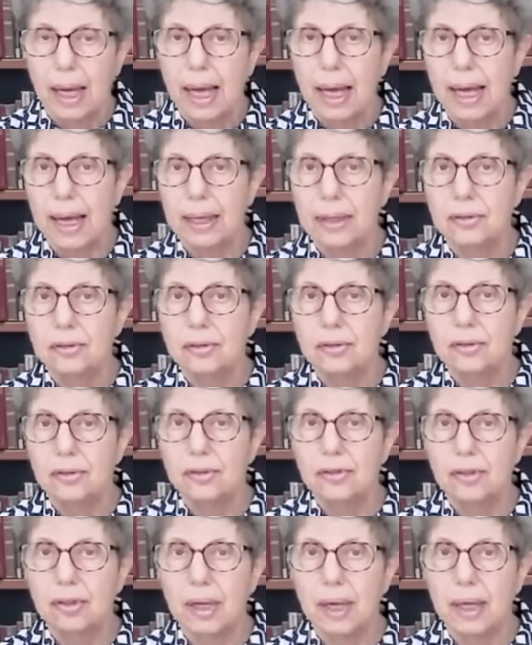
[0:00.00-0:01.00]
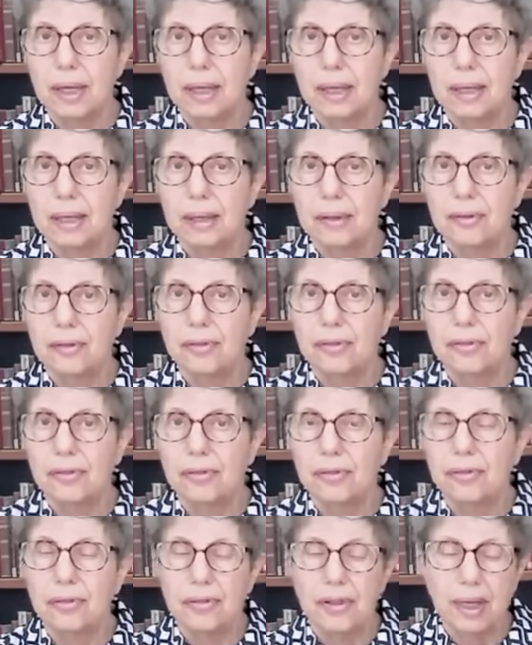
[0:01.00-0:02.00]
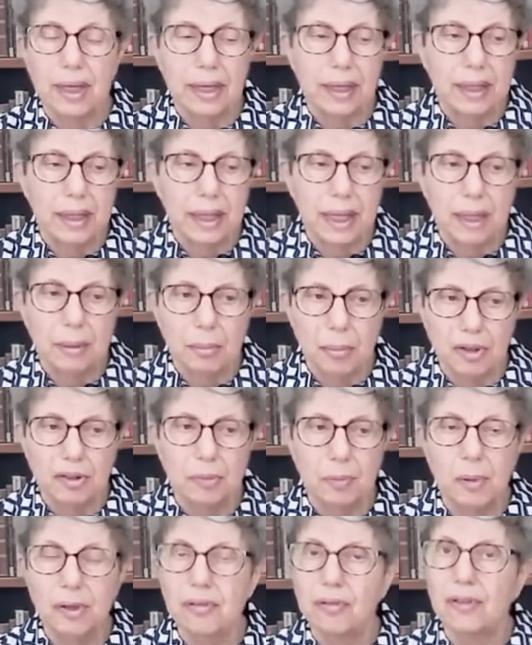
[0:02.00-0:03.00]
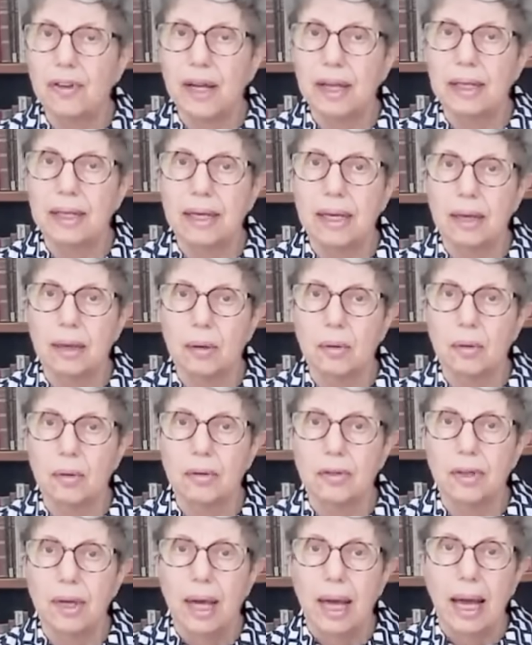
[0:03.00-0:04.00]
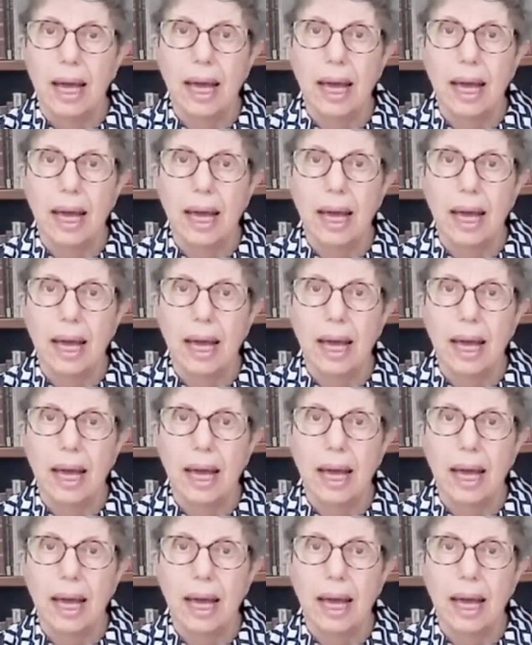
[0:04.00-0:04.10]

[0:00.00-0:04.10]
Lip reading: And it must be fairly old.